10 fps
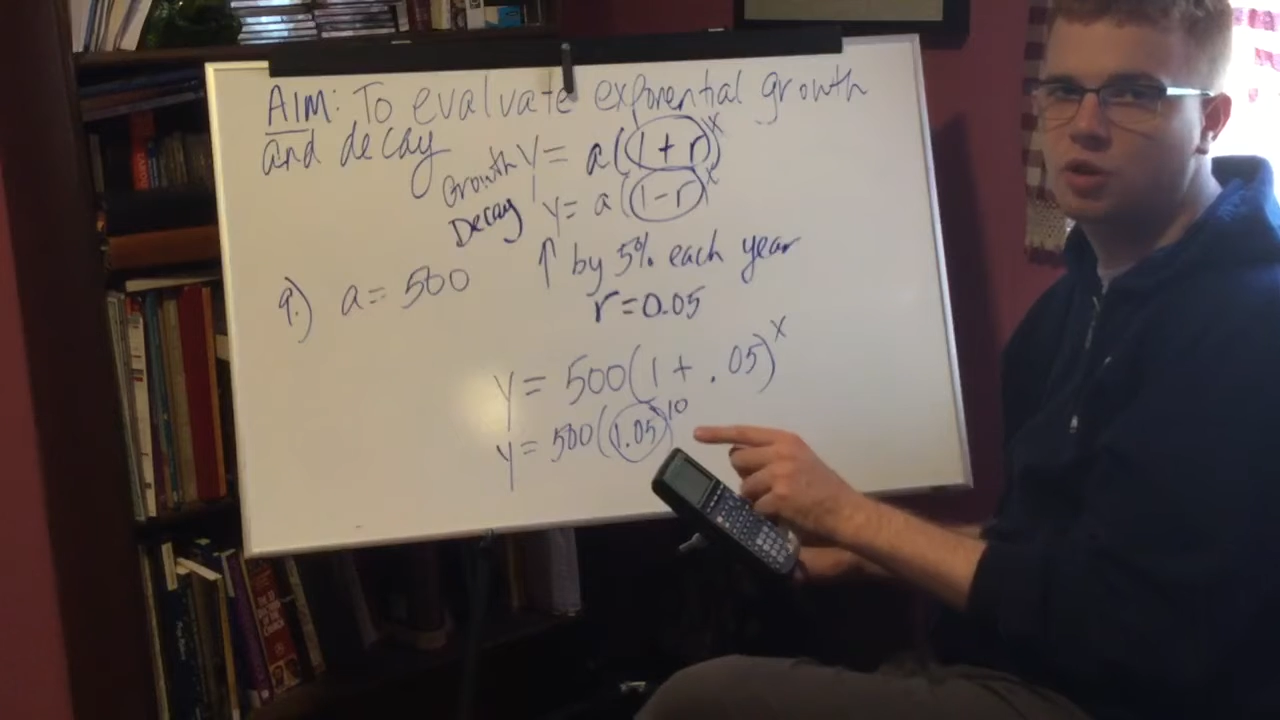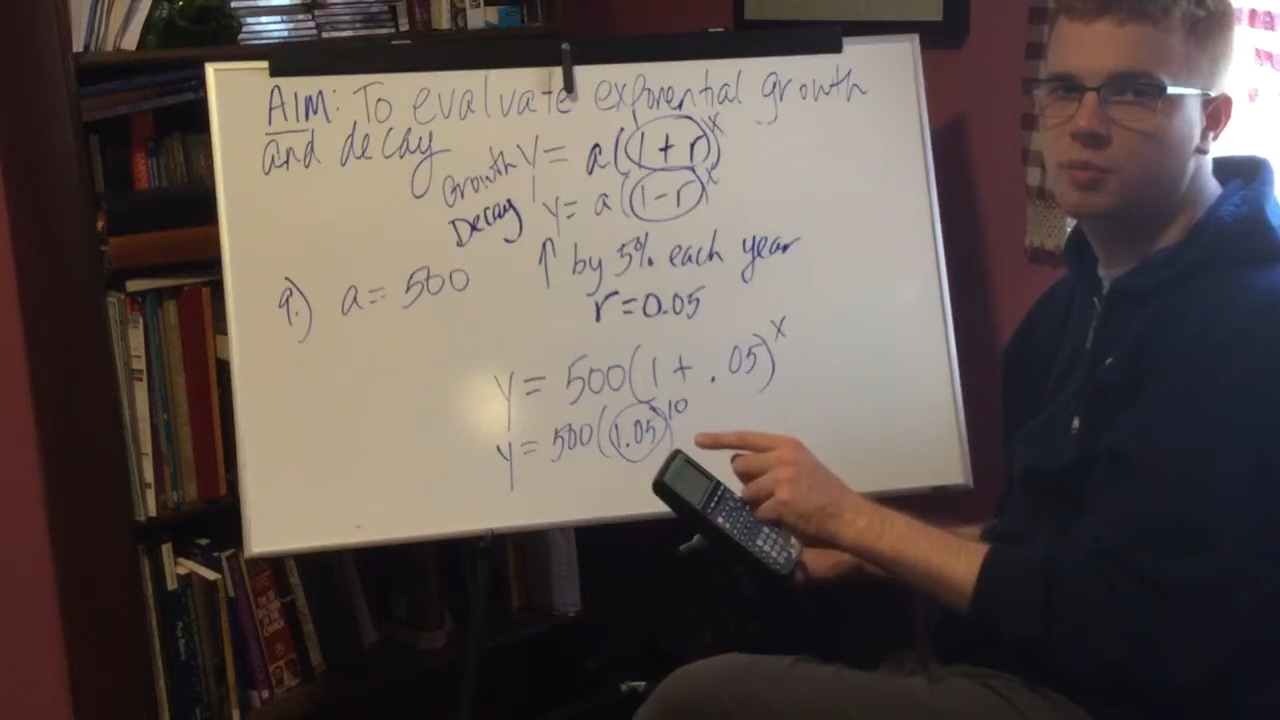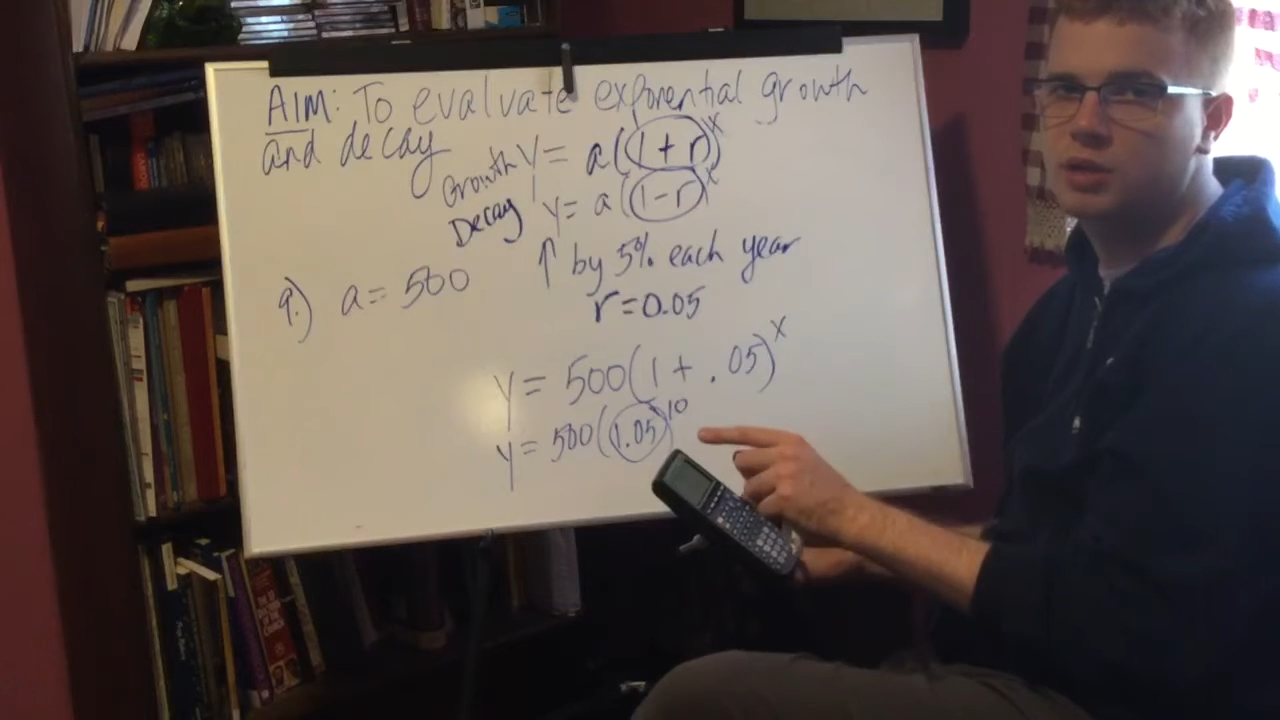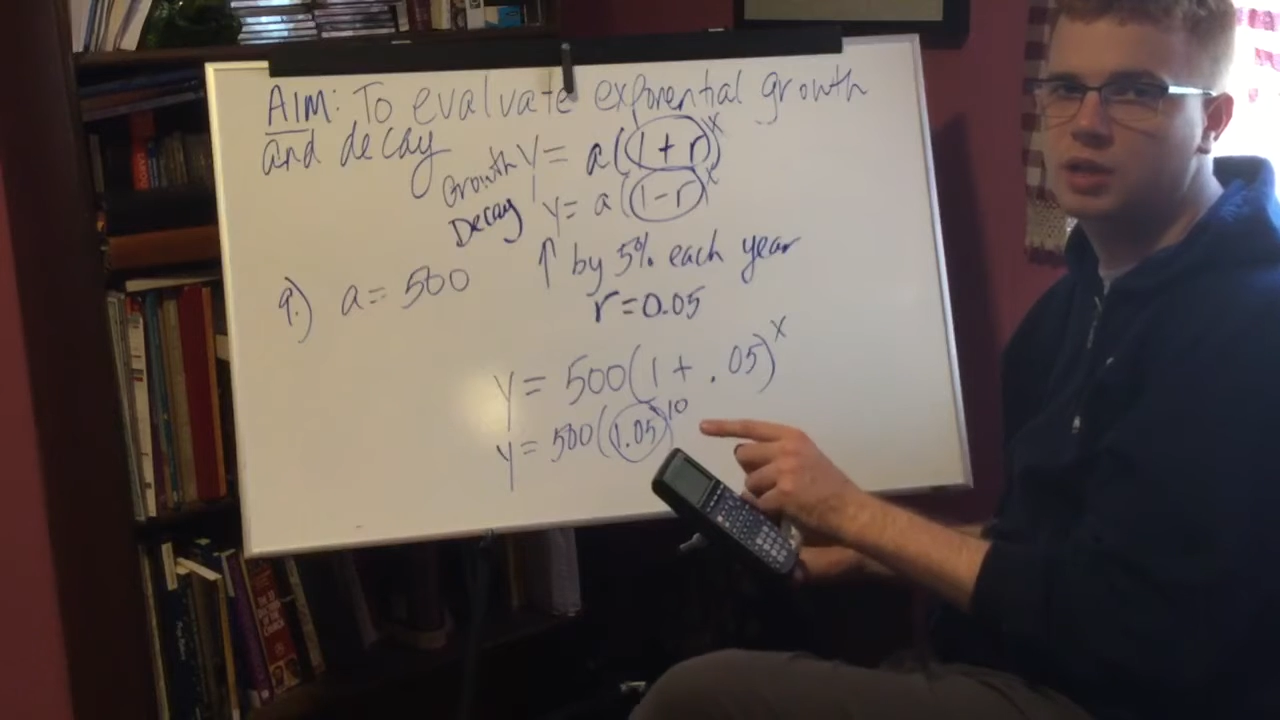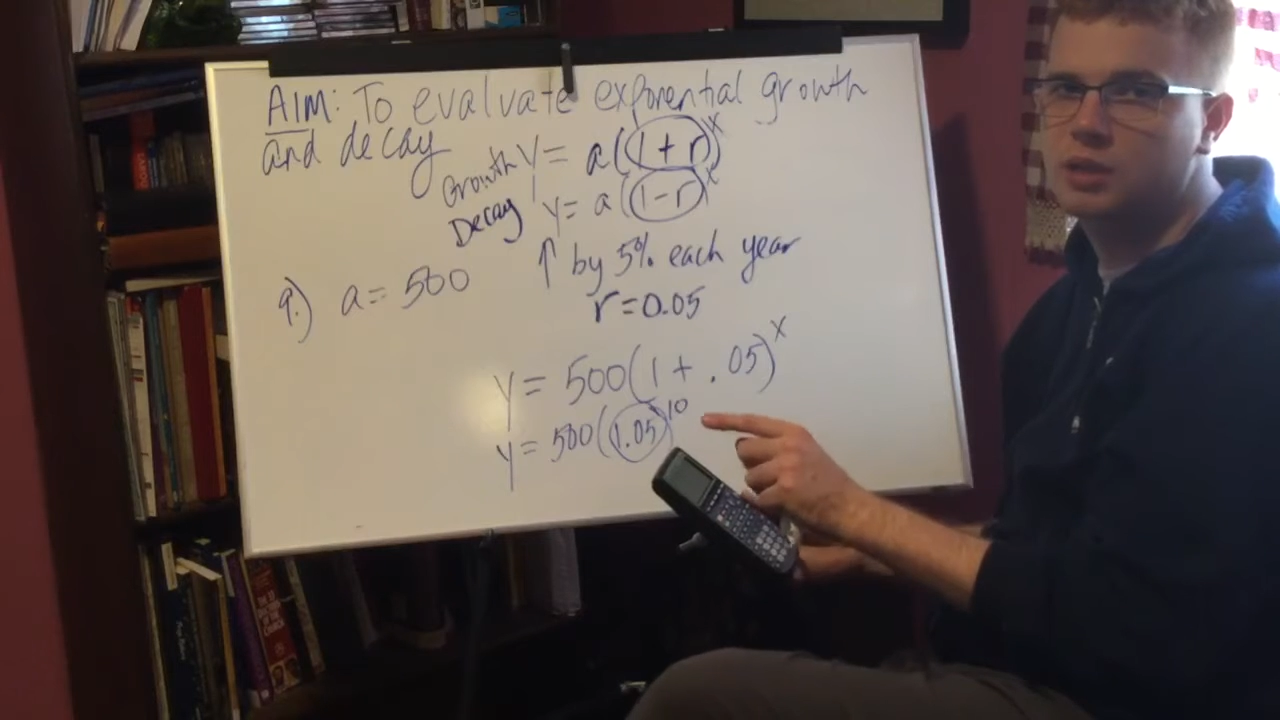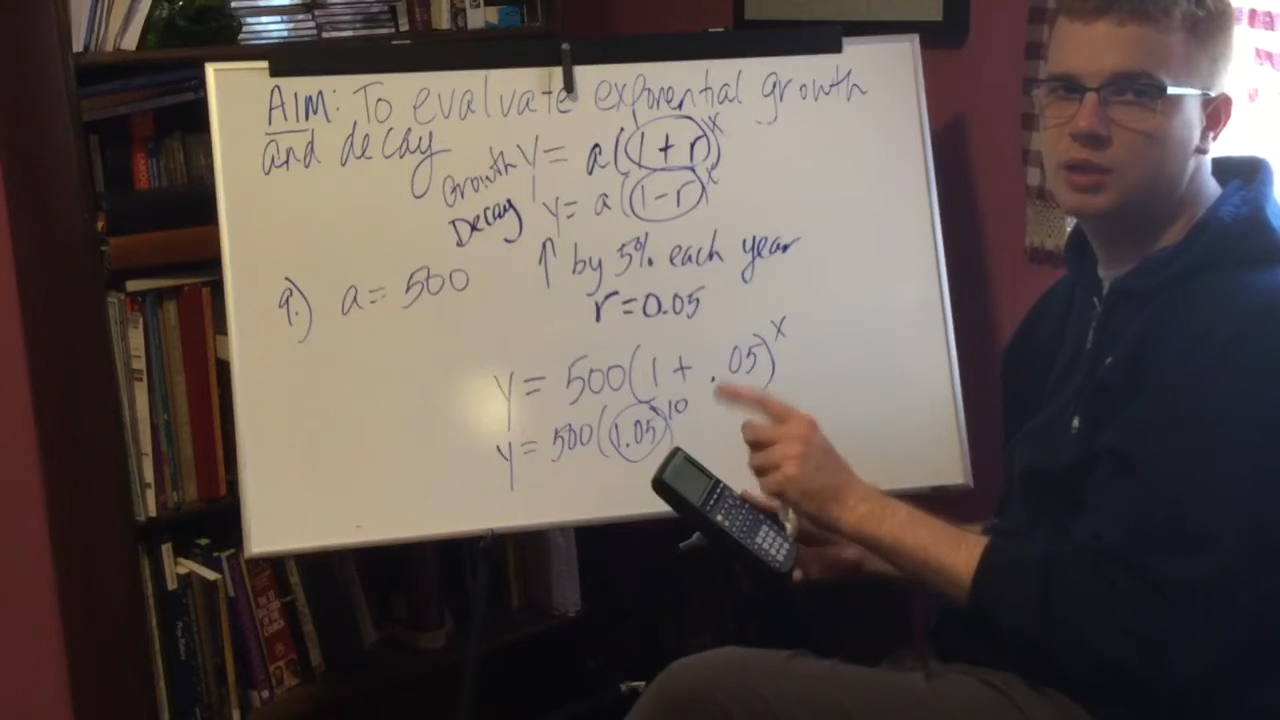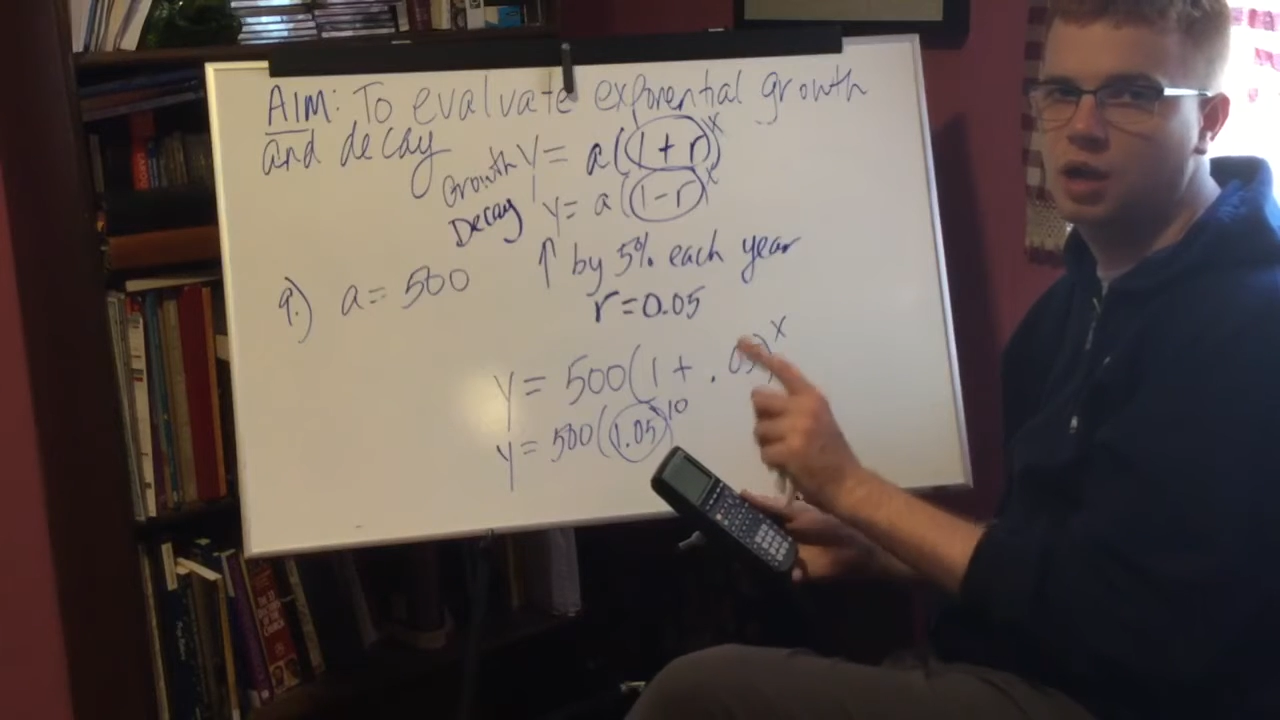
represents